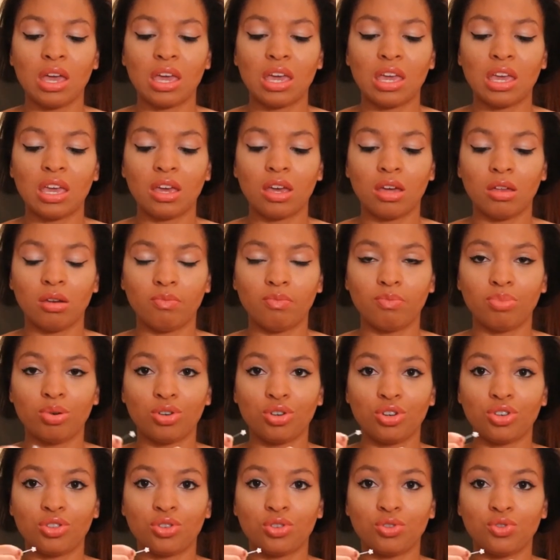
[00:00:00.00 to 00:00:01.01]
and
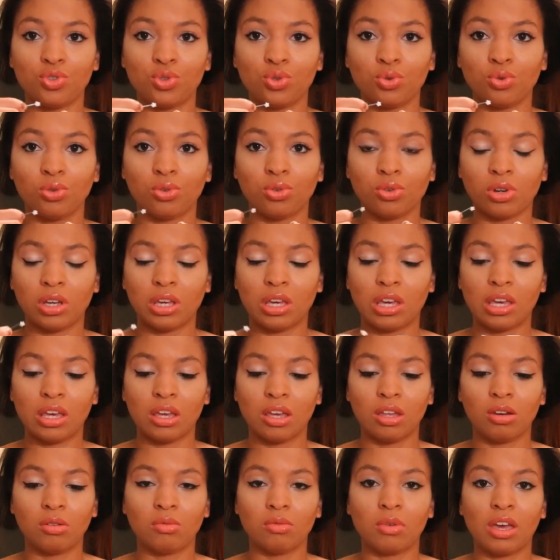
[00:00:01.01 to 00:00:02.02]
push the jewelry
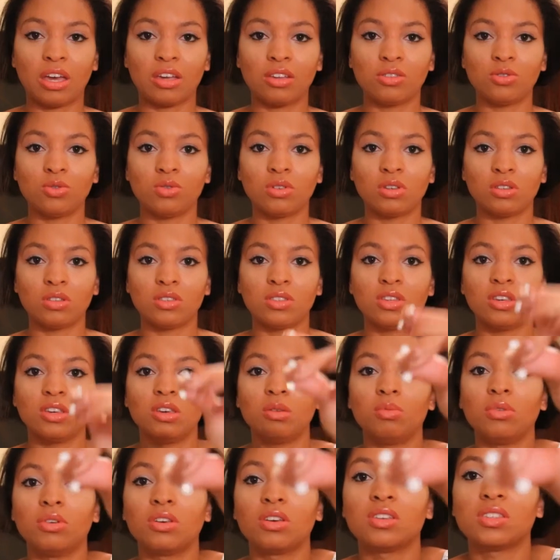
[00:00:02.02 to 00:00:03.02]
in. As you can
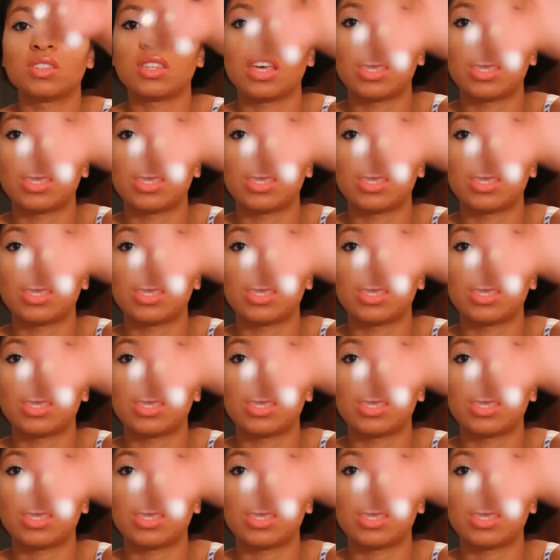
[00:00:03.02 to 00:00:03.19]
see, because